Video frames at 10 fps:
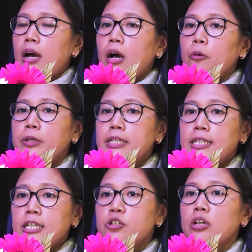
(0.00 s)
how we
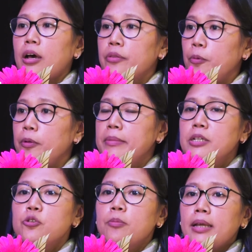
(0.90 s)
teach other
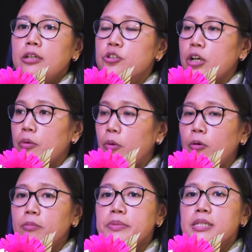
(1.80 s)
women to manage our
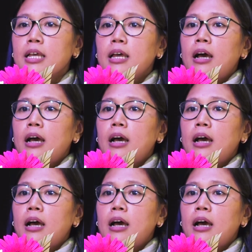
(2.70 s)
homes,